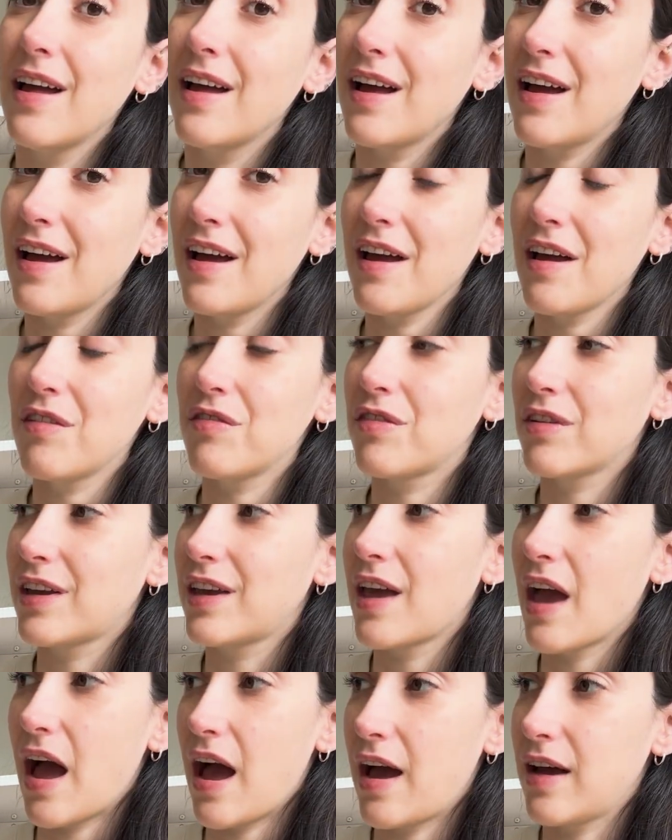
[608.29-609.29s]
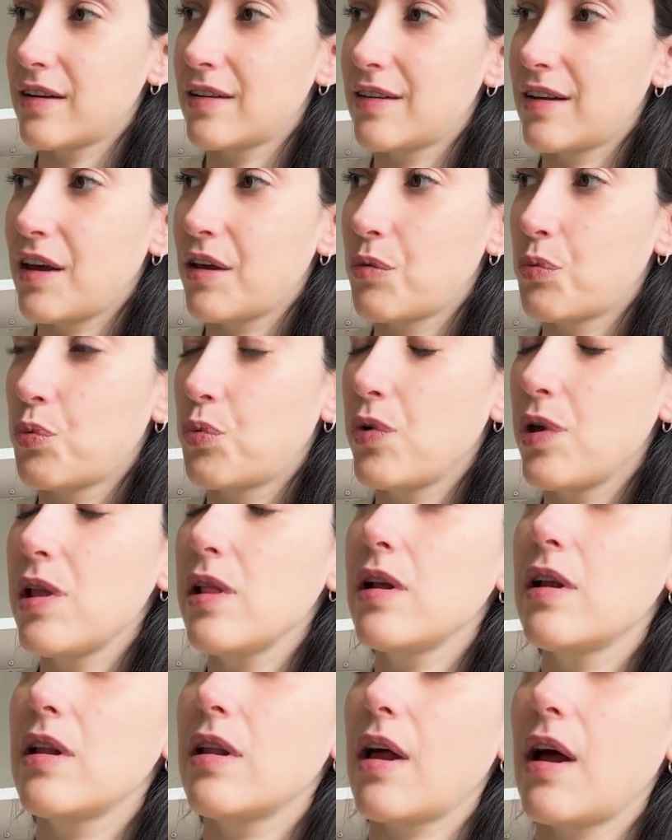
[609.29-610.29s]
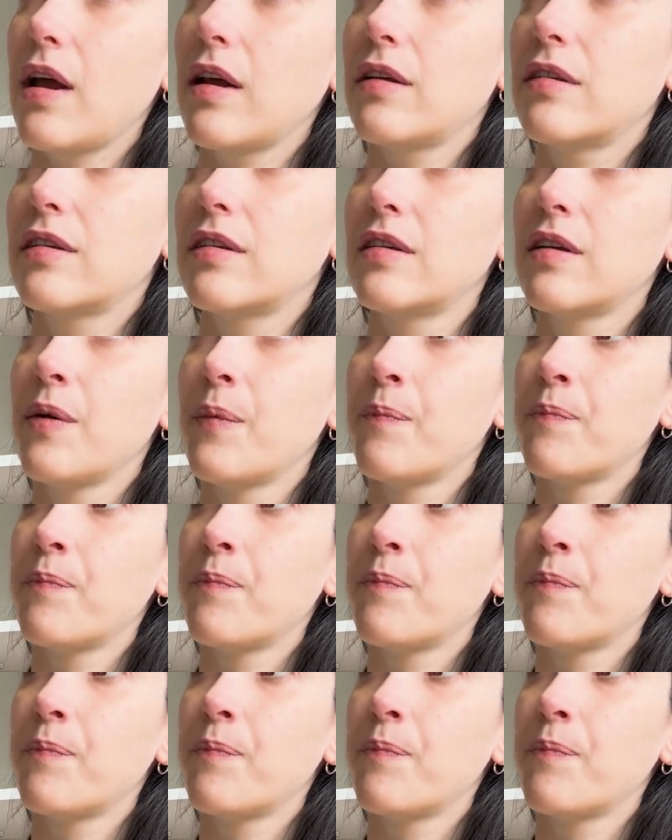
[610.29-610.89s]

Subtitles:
have a cat that really likes